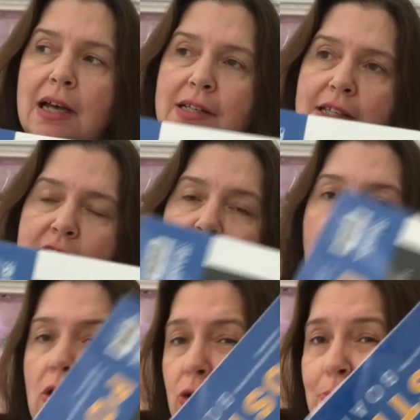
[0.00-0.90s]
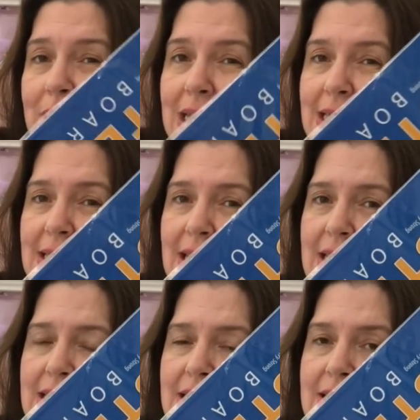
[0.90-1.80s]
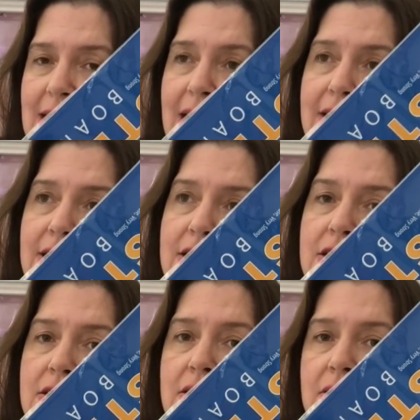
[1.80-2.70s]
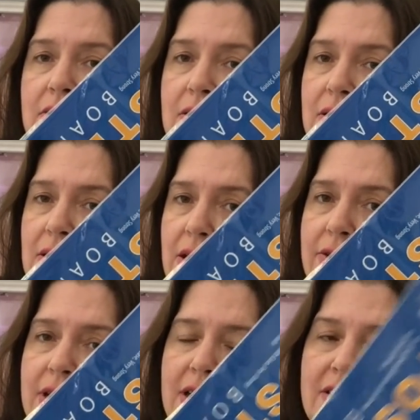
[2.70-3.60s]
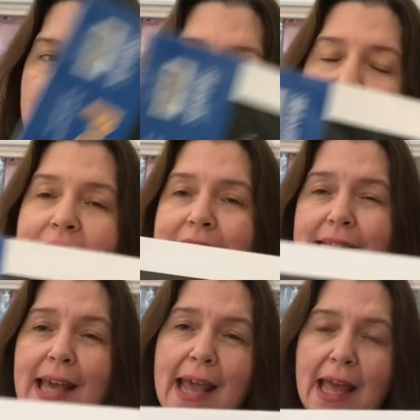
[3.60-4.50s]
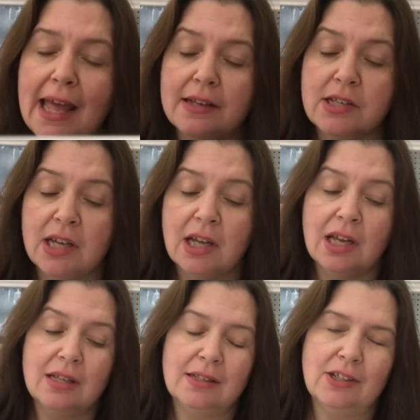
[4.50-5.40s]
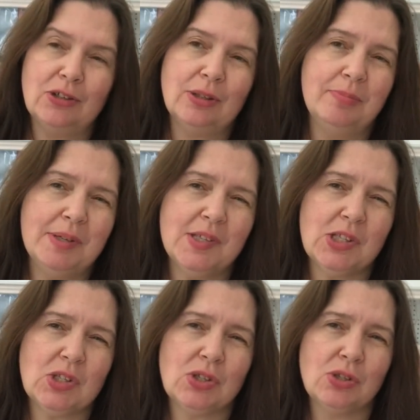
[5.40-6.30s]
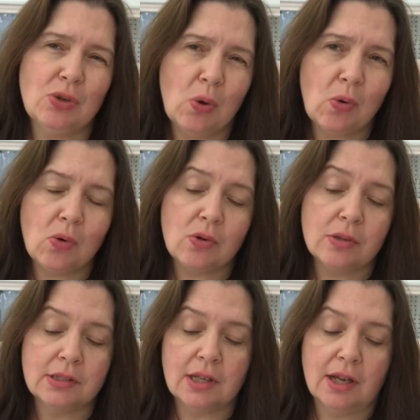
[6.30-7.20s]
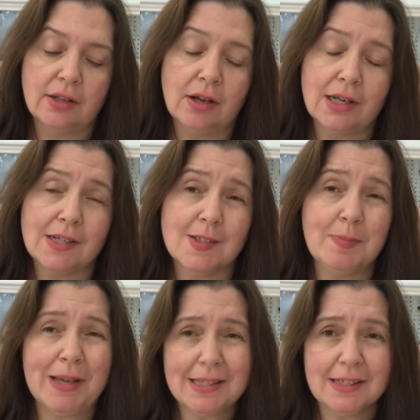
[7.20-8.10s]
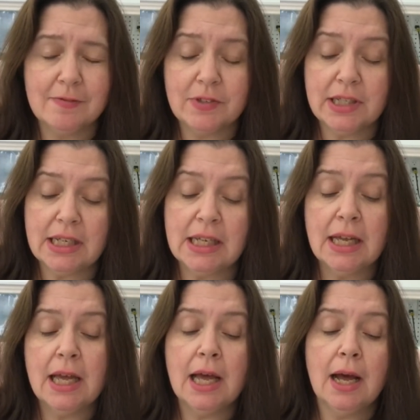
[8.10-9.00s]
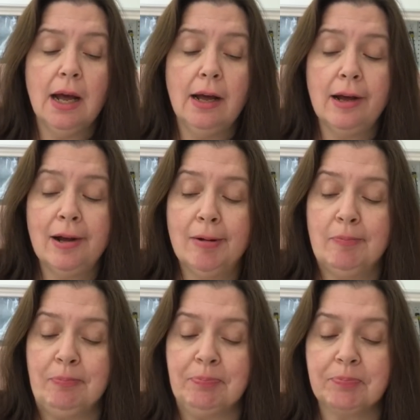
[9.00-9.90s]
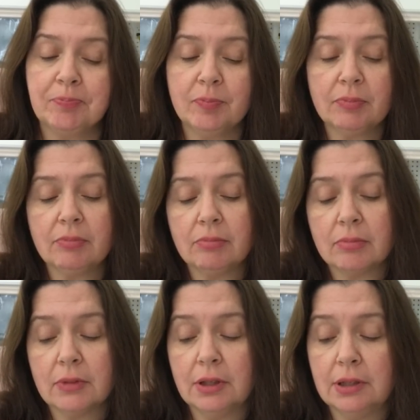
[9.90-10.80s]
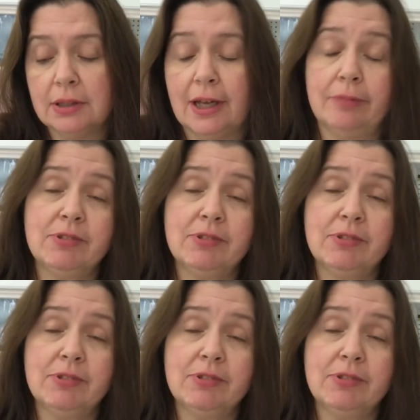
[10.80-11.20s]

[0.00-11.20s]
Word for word: as a smaller piece that's intended, you know, that could be scanned, that could be sold uh, not expensively. Um, yeah,